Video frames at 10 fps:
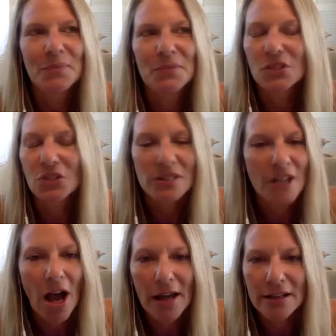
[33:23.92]
just
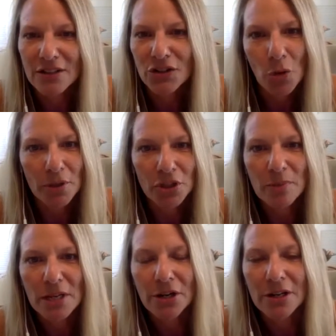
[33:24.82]
gone so much
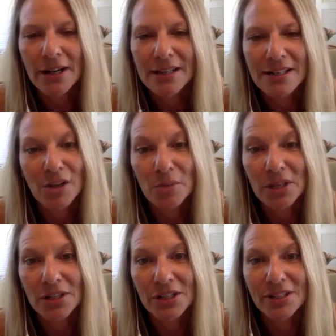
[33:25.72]
bigger and so
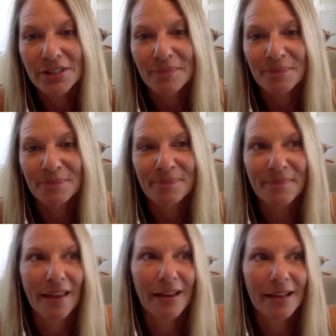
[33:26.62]
much,
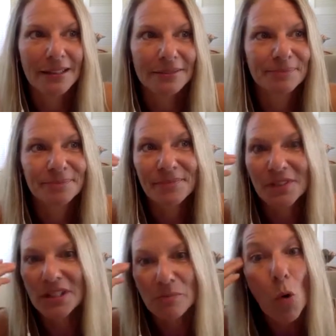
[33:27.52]

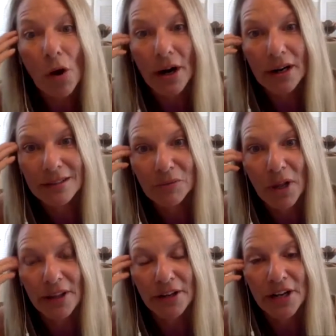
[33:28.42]
just more
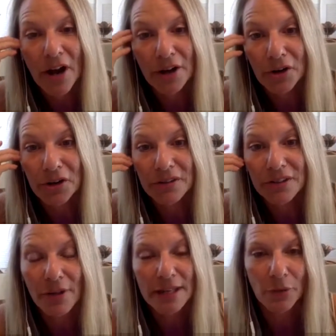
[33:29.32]
while they're here on earth.
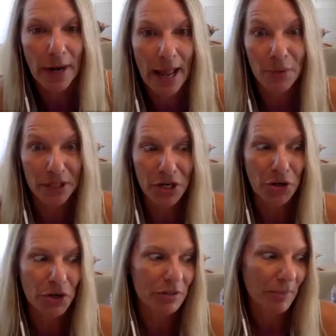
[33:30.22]
So that's what I want to
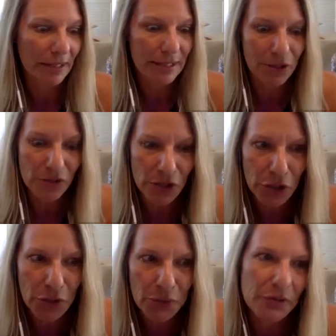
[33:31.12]
encourage my listeners
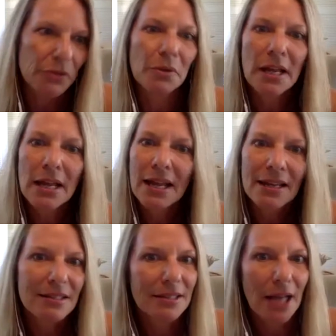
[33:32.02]
too, to
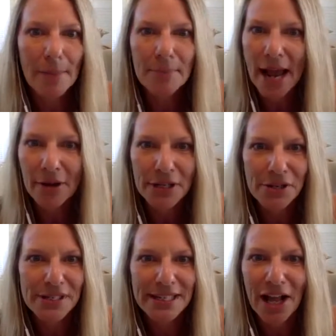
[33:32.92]
stop doubting
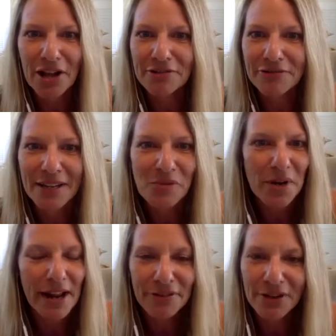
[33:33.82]
yourself, and
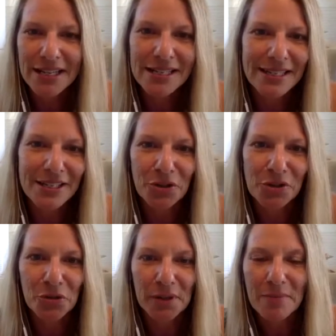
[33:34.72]
whatever it is that you're
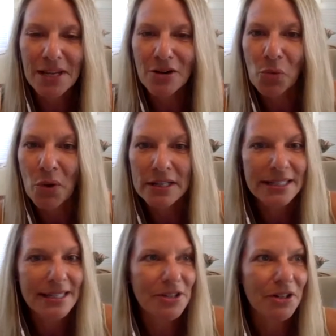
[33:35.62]
dreaming or
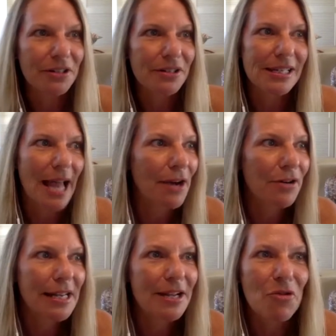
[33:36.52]
wanting or
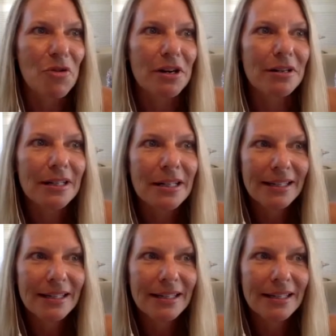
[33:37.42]
desiring or